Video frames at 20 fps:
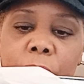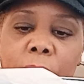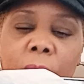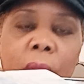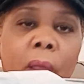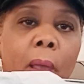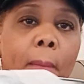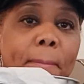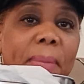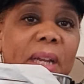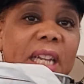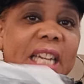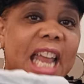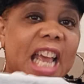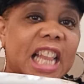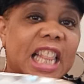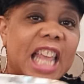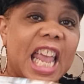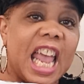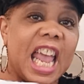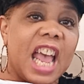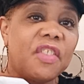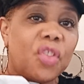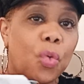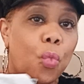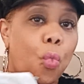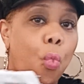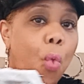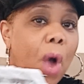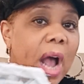but now they have the
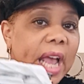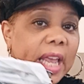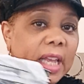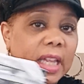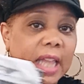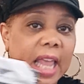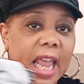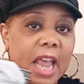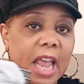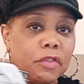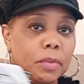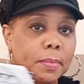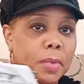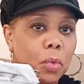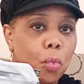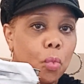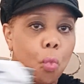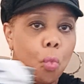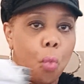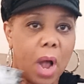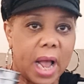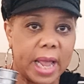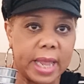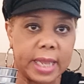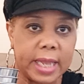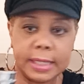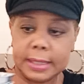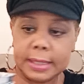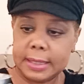white. They have them in white.